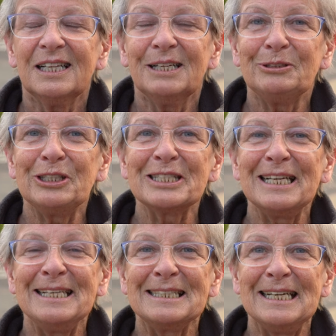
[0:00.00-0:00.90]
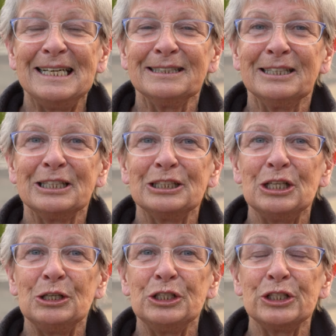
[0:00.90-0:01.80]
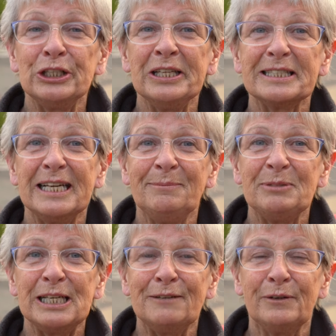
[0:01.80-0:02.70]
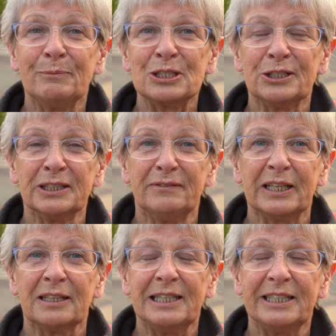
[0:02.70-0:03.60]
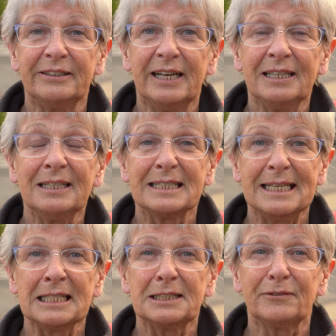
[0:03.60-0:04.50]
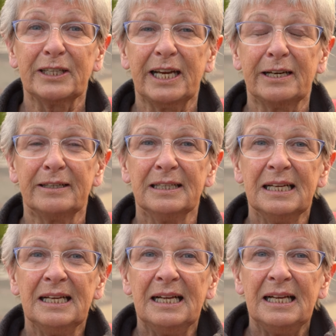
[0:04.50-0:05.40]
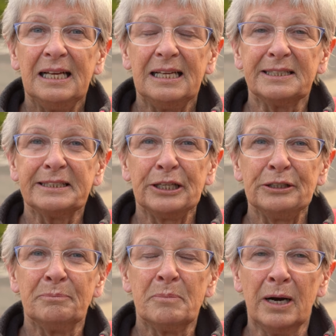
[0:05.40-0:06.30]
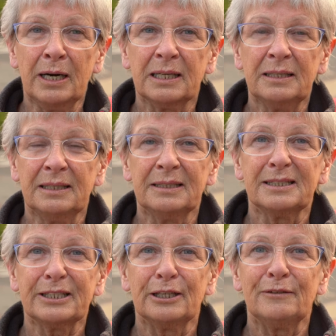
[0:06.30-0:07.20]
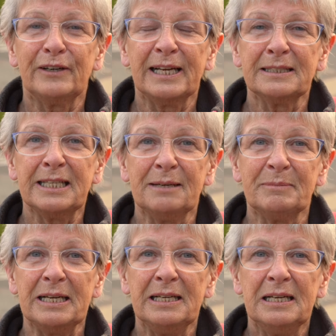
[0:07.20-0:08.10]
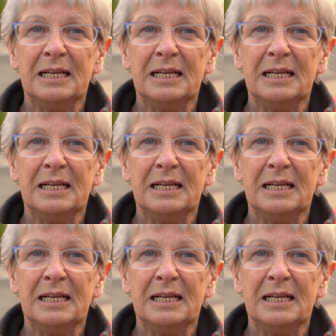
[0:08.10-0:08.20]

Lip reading: I would just like to add that during the time Geoffrey was on the ventilator in intensive care, his son Mark and his girlfriend Amy